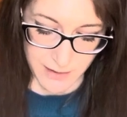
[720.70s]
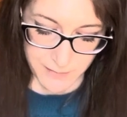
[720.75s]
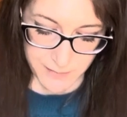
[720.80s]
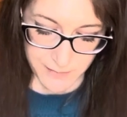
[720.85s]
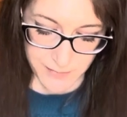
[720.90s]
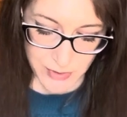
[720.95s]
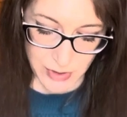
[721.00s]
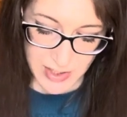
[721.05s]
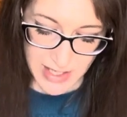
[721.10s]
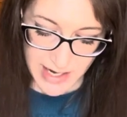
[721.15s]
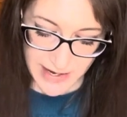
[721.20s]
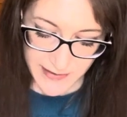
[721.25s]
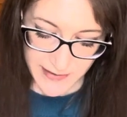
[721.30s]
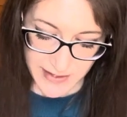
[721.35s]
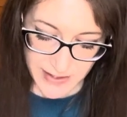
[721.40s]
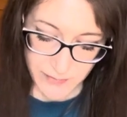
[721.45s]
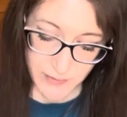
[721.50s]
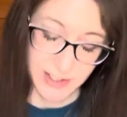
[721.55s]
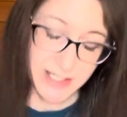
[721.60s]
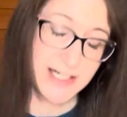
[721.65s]
So yeah, they
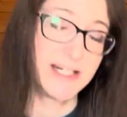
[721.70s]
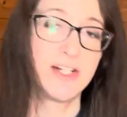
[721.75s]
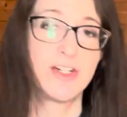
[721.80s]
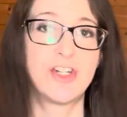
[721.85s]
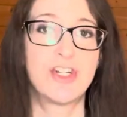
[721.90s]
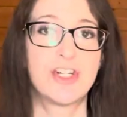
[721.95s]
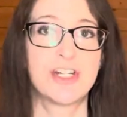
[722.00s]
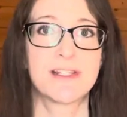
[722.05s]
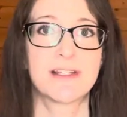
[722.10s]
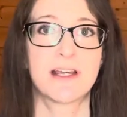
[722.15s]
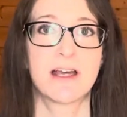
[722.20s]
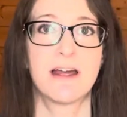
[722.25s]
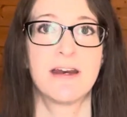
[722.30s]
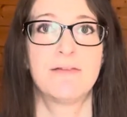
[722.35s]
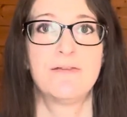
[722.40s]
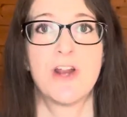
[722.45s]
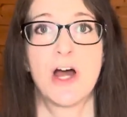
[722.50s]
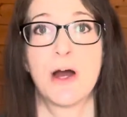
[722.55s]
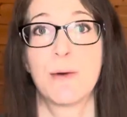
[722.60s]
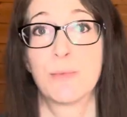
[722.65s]
really need to just kind of
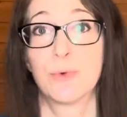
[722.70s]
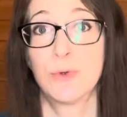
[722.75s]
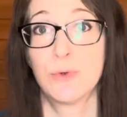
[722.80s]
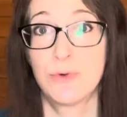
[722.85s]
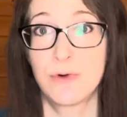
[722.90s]
not brood